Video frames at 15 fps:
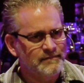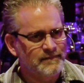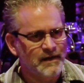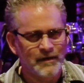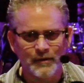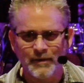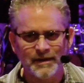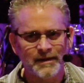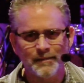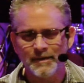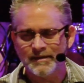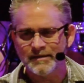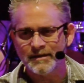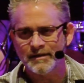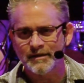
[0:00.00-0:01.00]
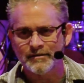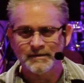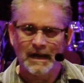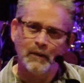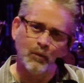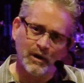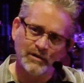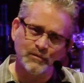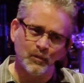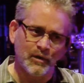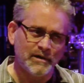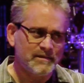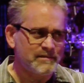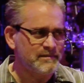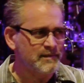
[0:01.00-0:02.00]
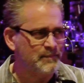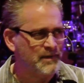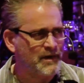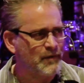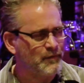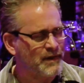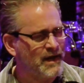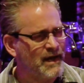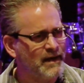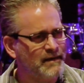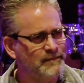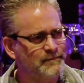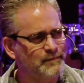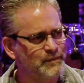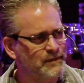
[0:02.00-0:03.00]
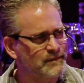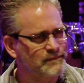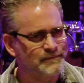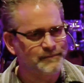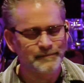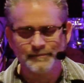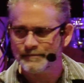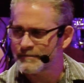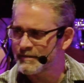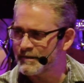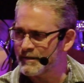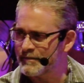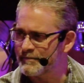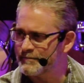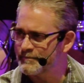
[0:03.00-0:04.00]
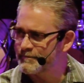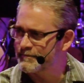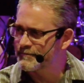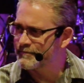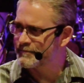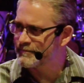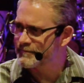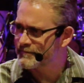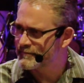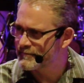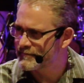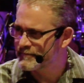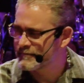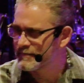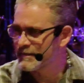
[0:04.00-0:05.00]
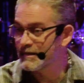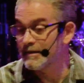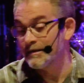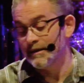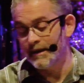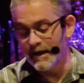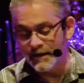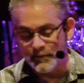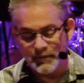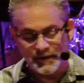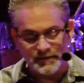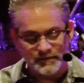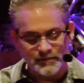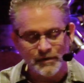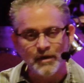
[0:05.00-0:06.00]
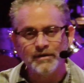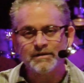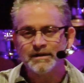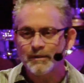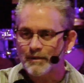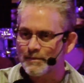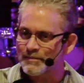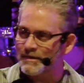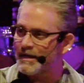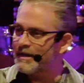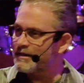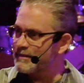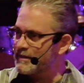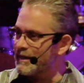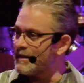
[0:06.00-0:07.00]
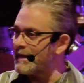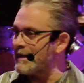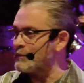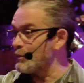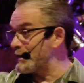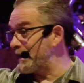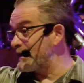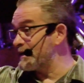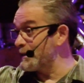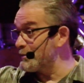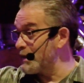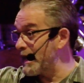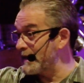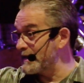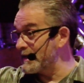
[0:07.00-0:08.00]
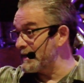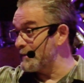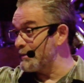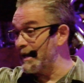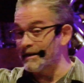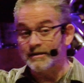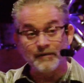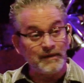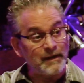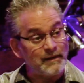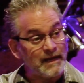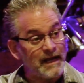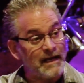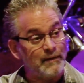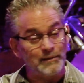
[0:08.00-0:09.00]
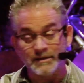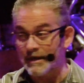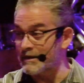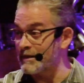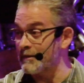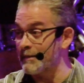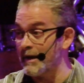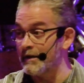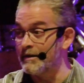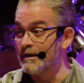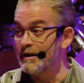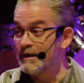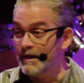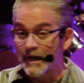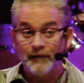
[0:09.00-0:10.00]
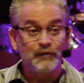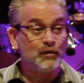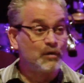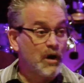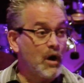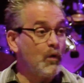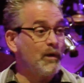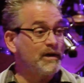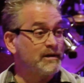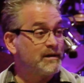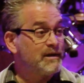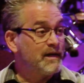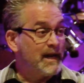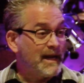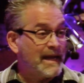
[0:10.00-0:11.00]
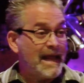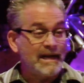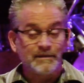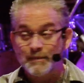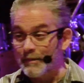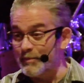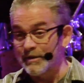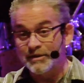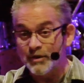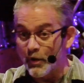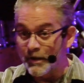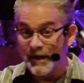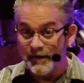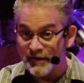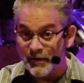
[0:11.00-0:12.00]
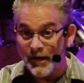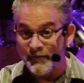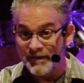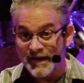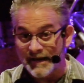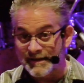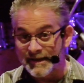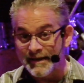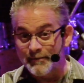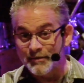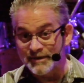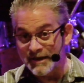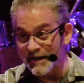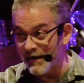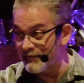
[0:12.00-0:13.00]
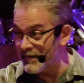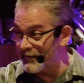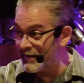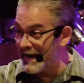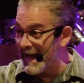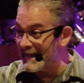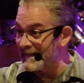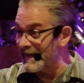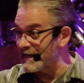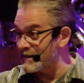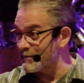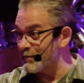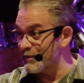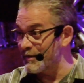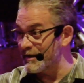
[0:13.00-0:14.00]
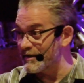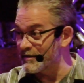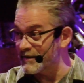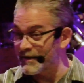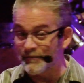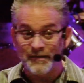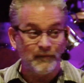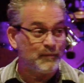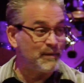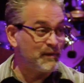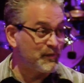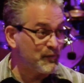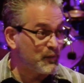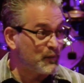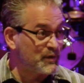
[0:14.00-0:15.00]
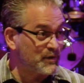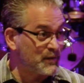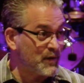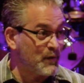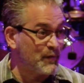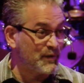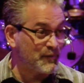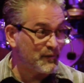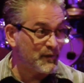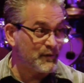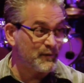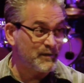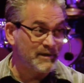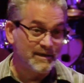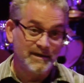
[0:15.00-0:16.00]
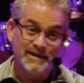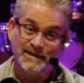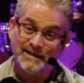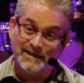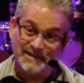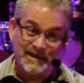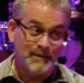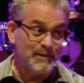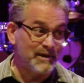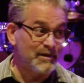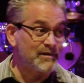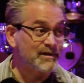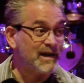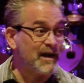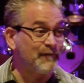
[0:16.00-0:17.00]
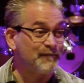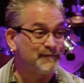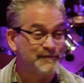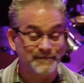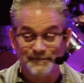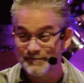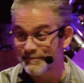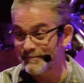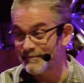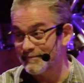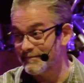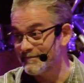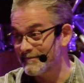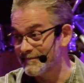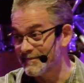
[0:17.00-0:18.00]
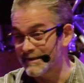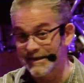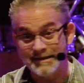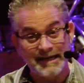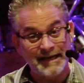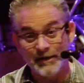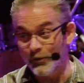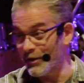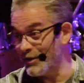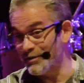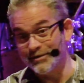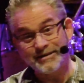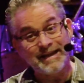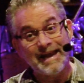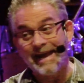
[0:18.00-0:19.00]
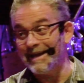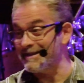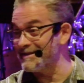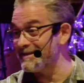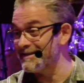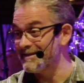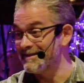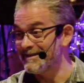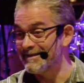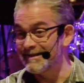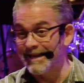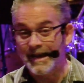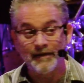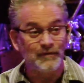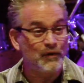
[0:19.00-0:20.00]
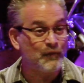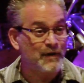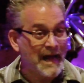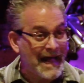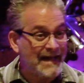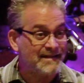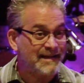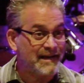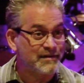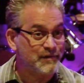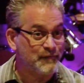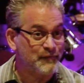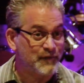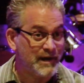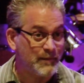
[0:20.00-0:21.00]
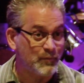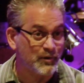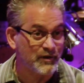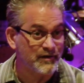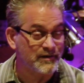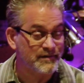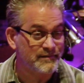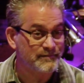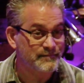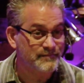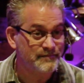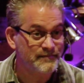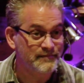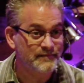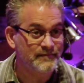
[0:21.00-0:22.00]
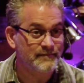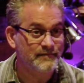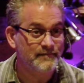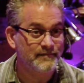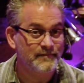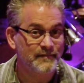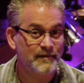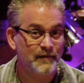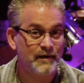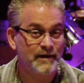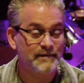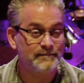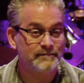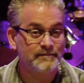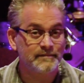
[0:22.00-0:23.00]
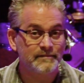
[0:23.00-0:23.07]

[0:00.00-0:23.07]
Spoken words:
I don't know anything about teenagers. I was one. I mean, I know that, but, you know. Anyway, so you understand what I'm saying? And that's where we get into the blind leading the blind stuff, like Diana was asking about. If you go and ask people that don't have any idea because they have never had that experience or they've never been through what you're going through, it's going to be a little tough because they don't understand. They have no context or framework, right?